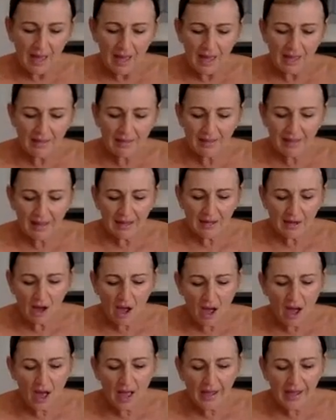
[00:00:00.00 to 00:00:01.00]
And
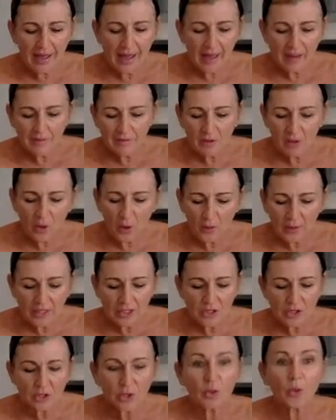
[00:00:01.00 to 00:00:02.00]
then I am
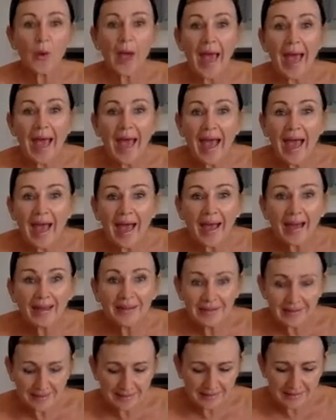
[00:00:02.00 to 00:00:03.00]
going to
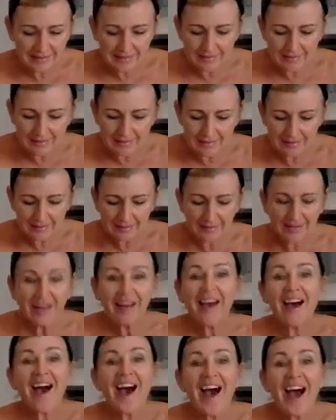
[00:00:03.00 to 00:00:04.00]
add...
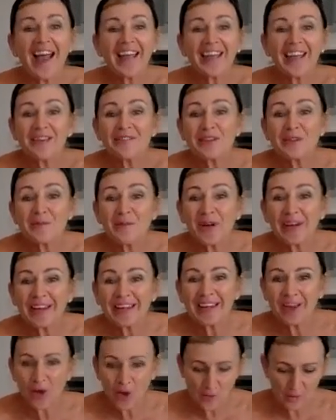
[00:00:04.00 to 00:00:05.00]
Hi
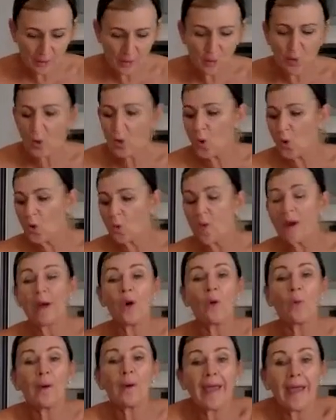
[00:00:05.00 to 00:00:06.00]
everybody, hope you're all
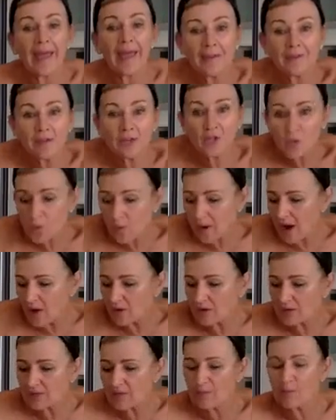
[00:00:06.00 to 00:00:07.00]
well wherever you are
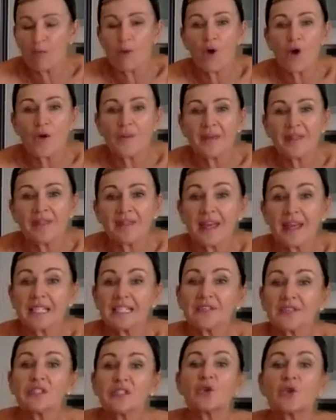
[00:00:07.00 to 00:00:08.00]
at the moment.
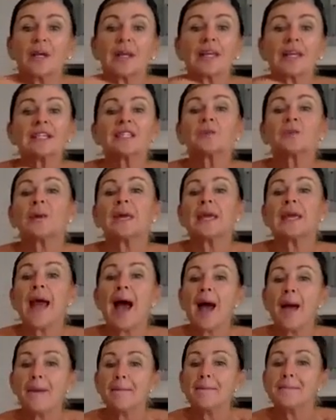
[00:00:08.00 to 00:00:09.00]
Thanks for joining us. We
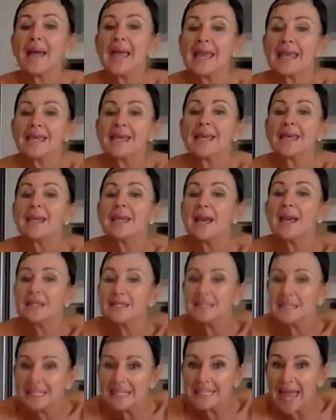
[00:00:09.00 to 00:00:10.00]
are making
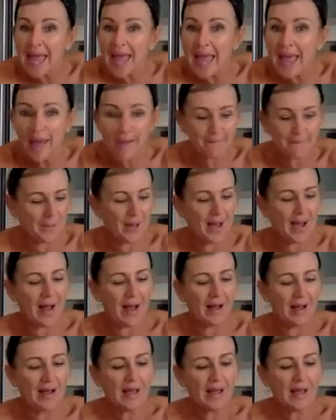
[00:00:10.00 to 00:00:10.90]
damper.